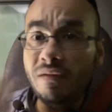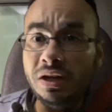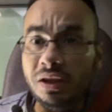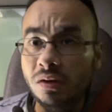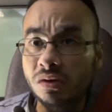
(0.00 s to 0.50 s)

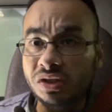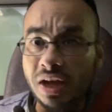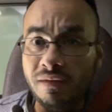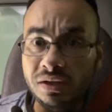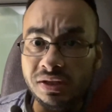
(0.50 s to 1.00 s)
any little
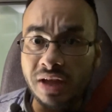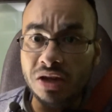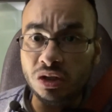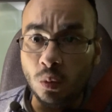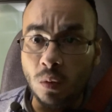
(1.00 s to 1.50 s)
savings
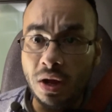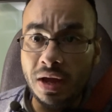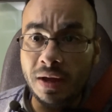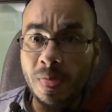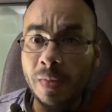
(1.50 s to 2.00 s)
stashed
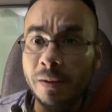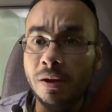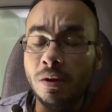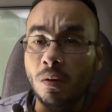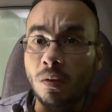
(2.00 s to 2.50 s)
away
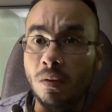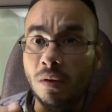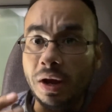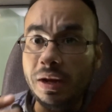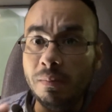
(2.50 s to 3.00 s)

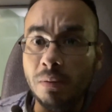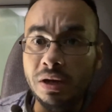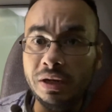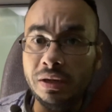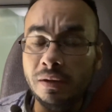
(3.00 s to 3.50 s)
or any
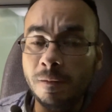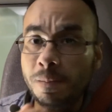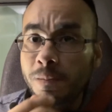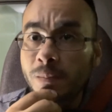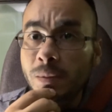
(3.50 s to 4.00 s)
money,
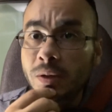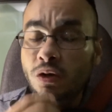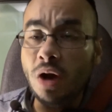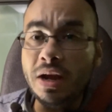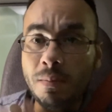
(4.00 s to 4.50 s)

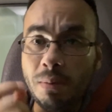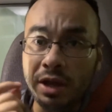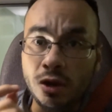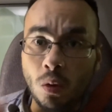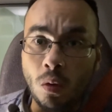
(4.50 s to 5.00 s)
try to
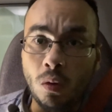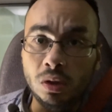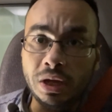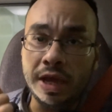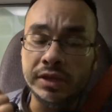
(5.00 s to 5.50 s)
buy
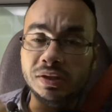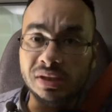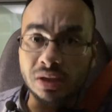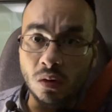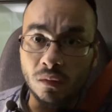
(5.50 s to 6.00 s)
gold and
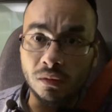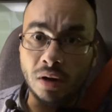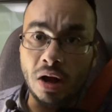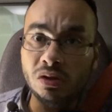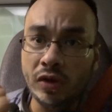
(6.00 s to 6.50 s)

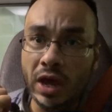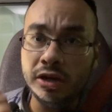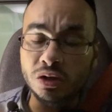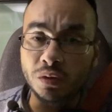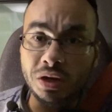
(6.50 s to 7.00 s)
silver. I also had
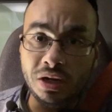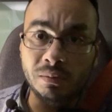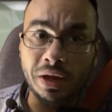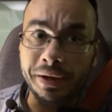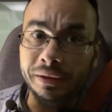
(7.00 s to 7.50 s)
a dream
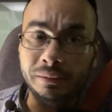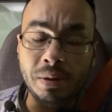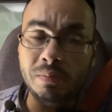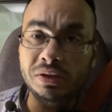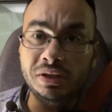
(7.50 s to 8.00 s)
like
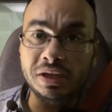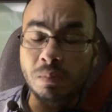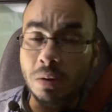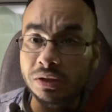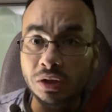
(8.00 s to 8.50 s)
maybe six
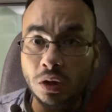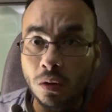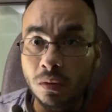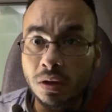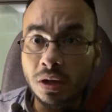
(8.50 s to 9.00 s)
months
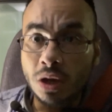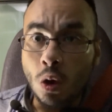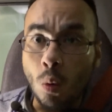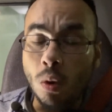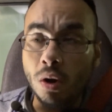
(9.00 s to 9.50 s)
ago
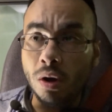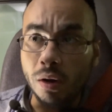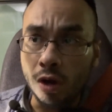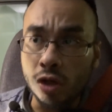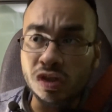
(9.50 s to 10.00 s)
where
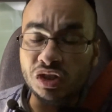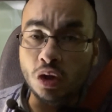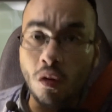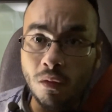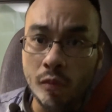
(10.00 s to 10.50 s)

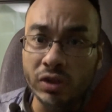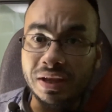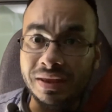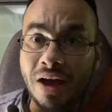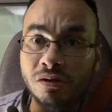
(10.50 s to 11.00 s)
silver was
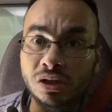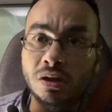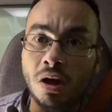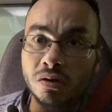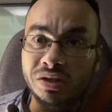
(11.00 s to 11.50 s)
a thousand
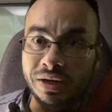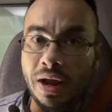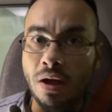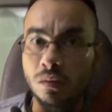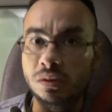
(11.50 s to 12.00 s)
dollars an
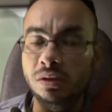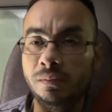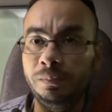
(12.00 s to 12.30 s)
ounce.